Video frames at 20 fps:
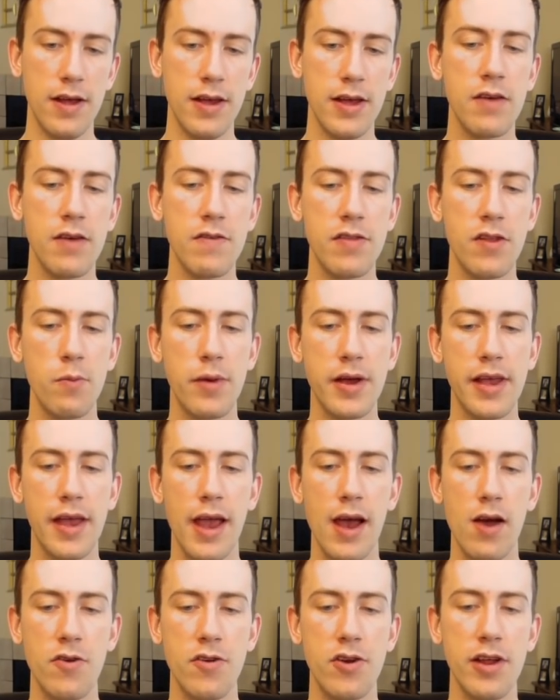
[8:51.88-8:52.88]
Even though my
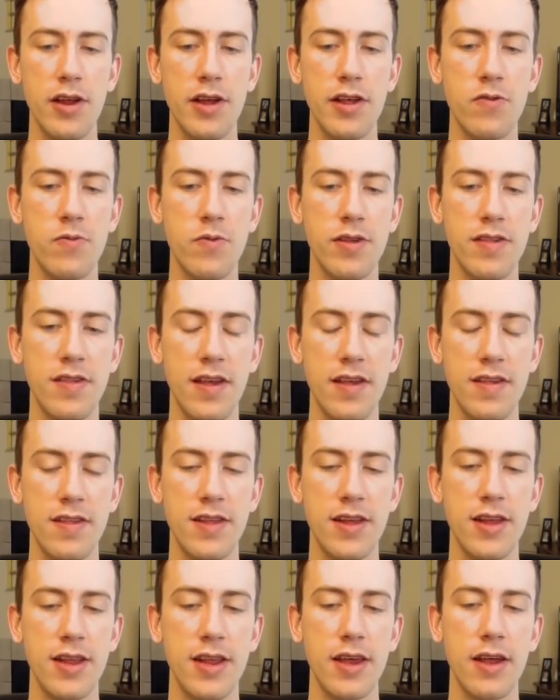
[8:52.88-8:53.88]
counter is
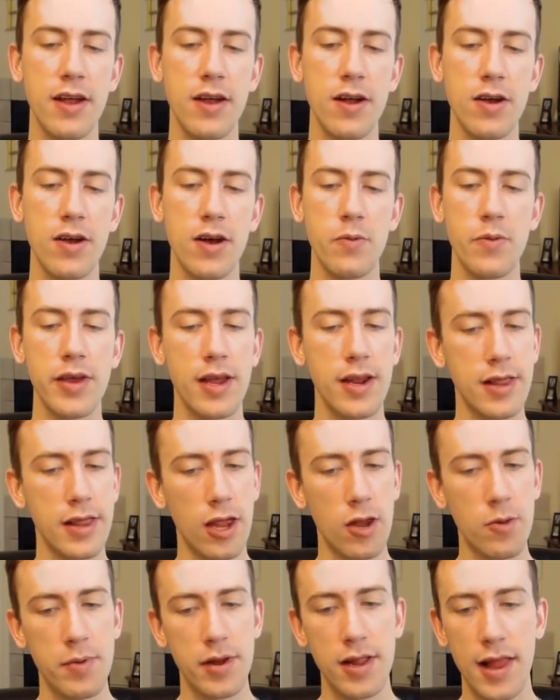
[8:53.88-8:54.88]
resisted here, we get a
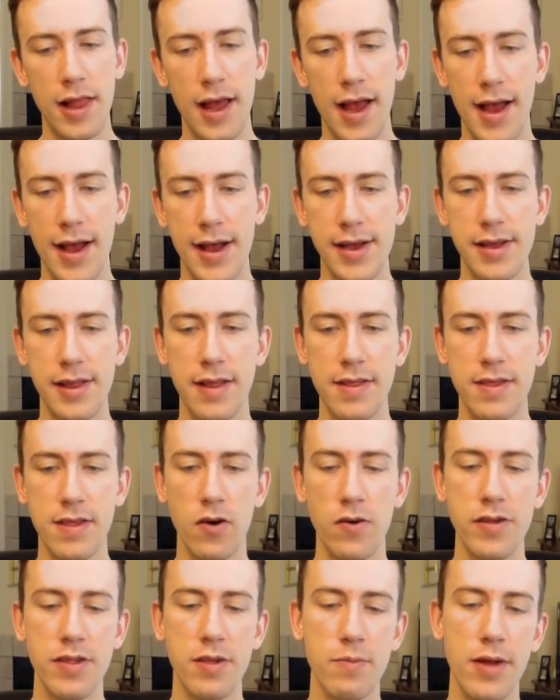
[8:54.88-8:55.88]
little bit of lag. That's
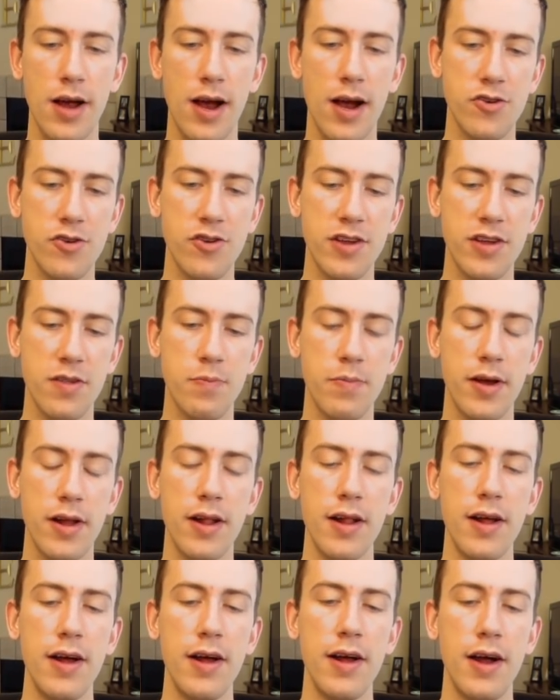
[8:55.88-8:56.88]
always obnoxious,
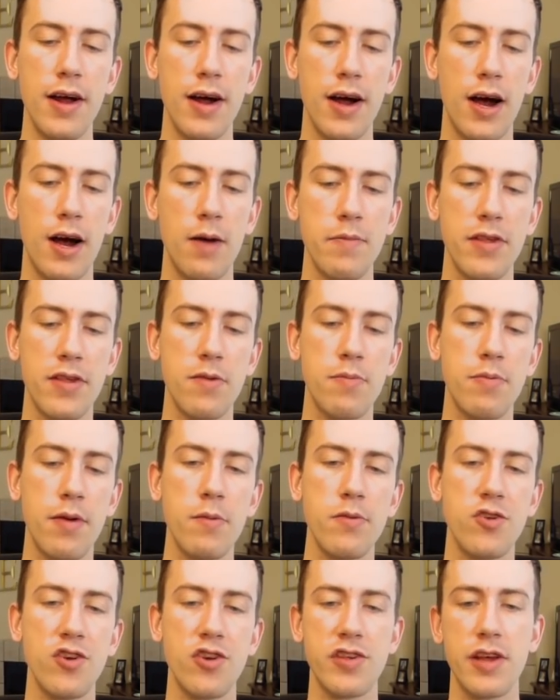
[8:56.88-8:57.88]
but this is
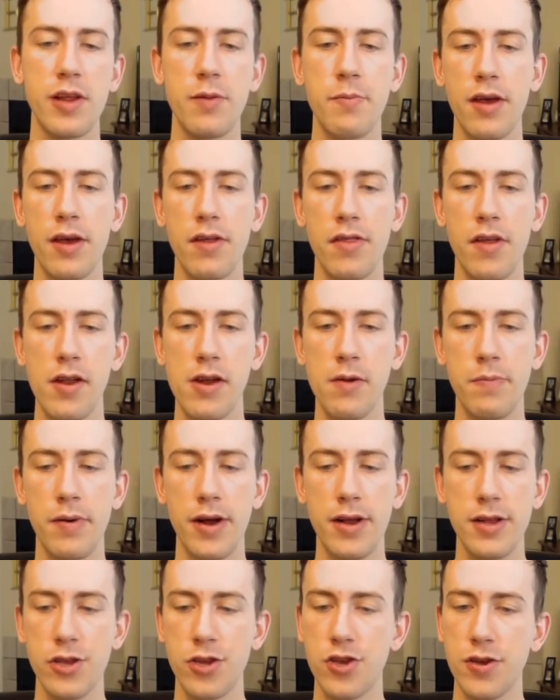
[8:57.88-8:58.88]
probably just going to be a Thunder
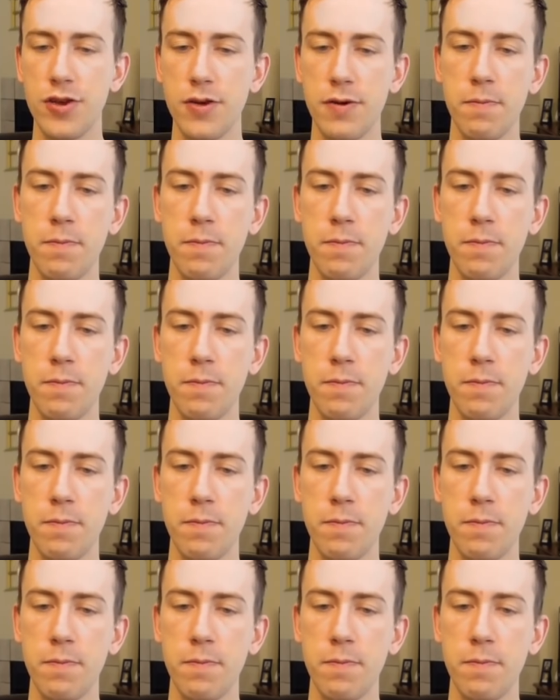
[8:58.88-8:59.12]
Punch.